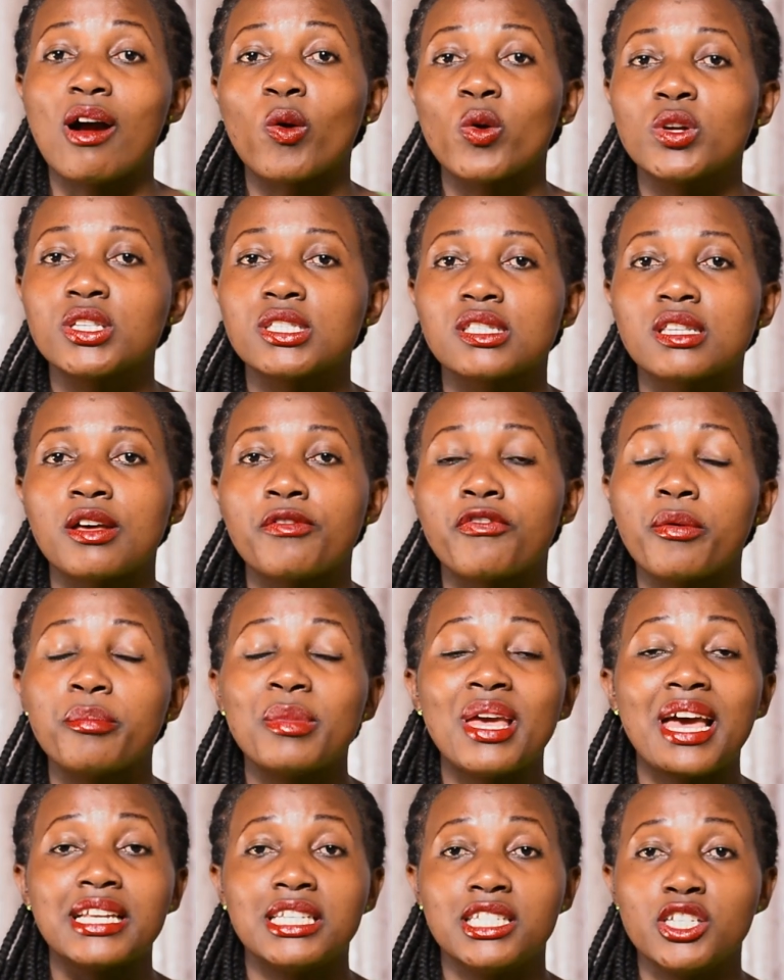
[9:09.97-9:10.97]
Because for
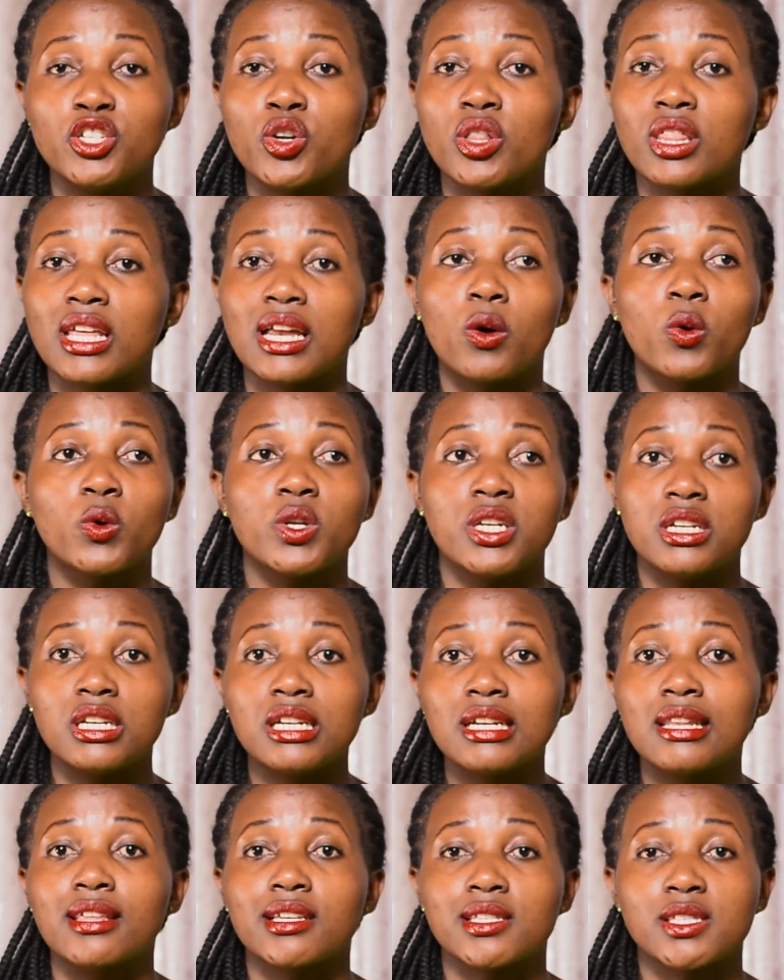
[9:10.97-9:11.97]
me, I didn't know that I would
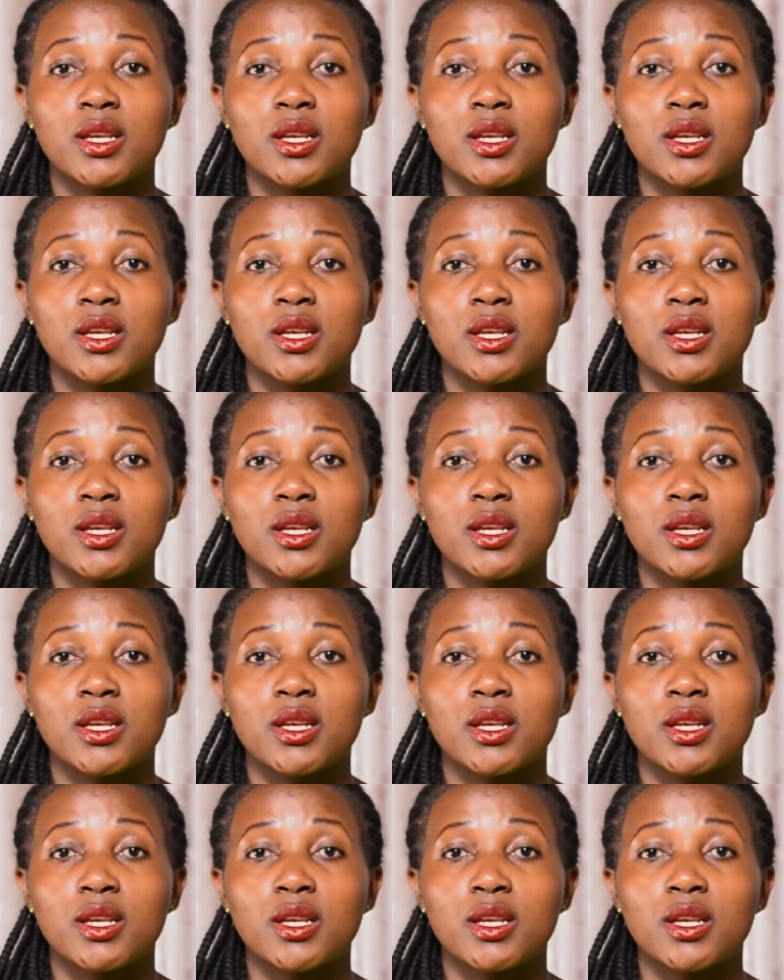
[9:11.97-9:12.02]
need the